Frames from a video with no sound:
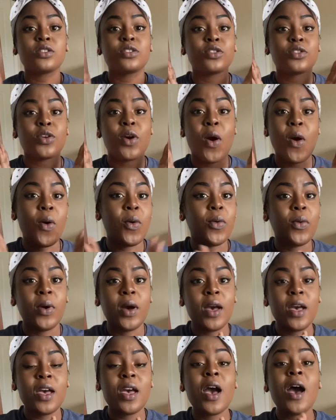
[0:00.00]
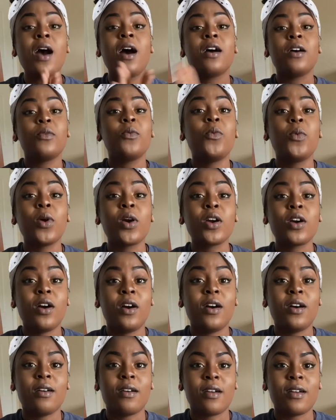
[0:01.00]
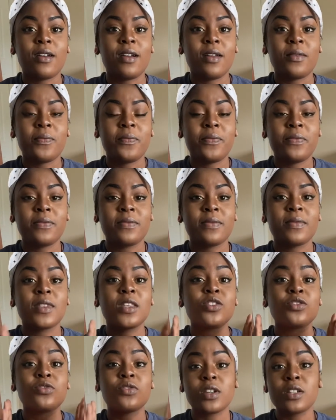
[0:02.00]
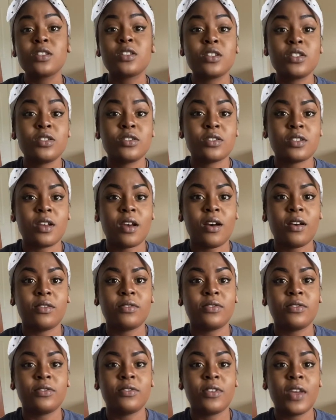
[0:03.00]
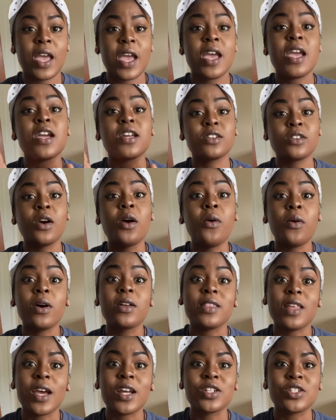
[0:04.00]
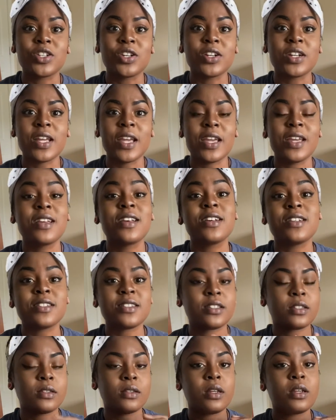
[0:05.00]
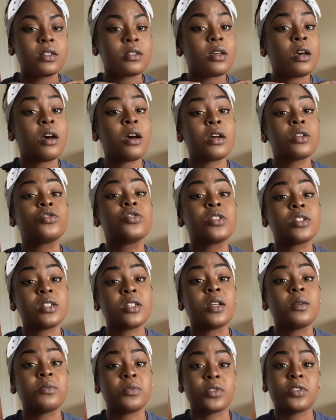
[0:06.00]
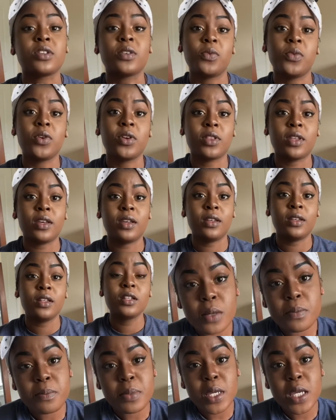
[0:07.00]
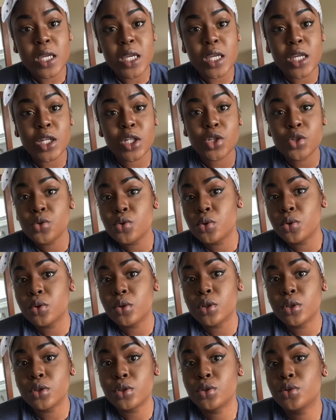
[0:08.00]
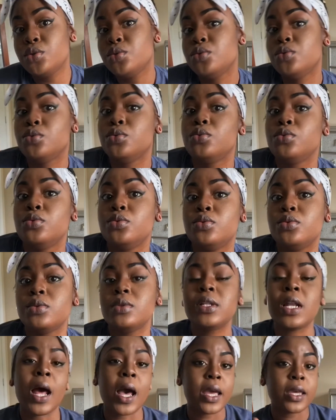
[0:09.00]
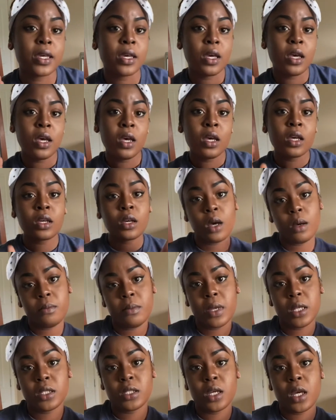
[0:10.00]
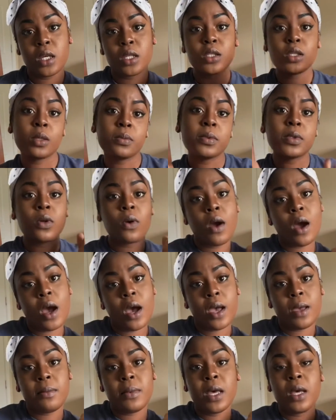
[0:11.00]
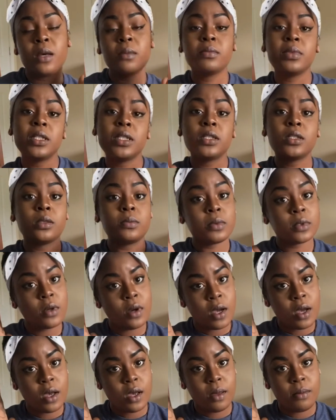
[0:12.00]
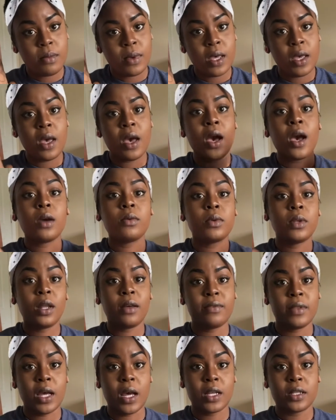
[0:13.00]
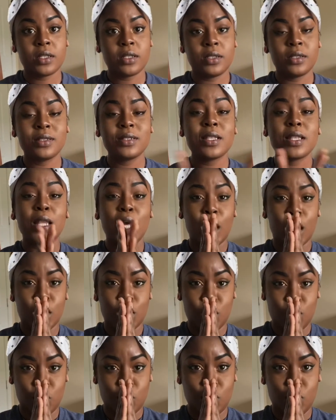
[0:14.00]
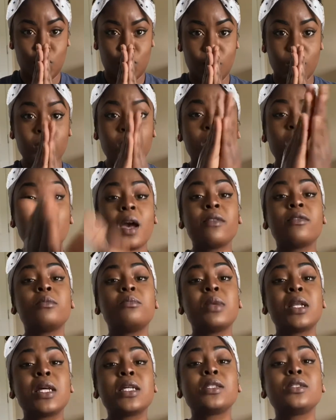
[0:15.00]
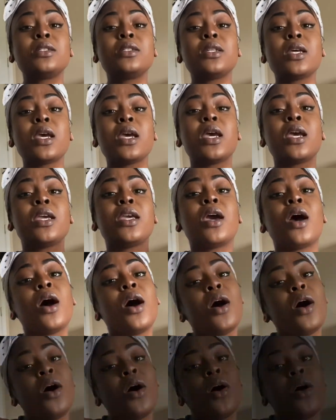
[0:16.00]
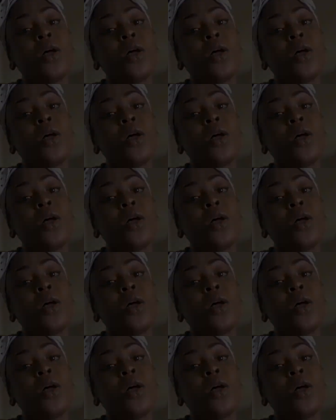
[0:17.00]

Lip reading: So work hard, trust in yourself, and go on that journey because it's 110% worth it. Be sure to like, comment, subscribe. Please subscribe. I would love that. Thank you. Have a blessed day, y'all.